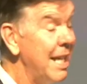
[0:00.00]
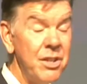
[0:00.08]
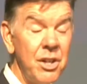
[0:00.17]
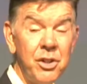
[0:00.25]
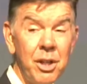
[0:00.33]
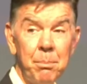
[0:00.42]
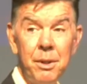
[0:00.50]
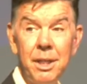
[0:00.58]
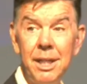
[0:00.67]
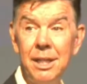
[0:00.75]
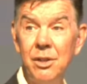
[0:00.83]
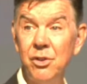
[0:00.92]
Is there
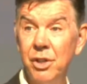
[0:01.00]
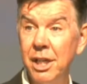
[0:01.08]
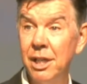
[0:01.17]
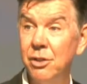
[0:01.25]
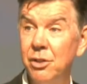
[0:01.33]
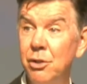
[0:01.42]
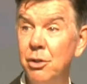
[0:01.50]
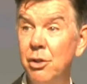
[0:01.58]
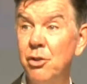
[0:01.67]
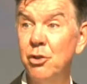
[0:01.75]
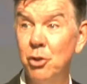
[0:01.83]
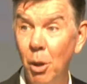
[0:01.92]
something he is saying to you
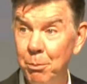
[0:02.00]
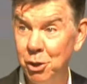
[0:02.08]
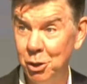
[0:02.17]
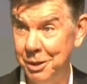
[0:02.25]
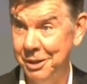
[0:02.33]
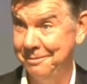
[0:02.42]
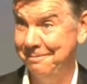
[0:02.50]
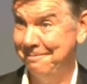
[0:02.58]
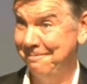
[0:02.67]
to stop doing?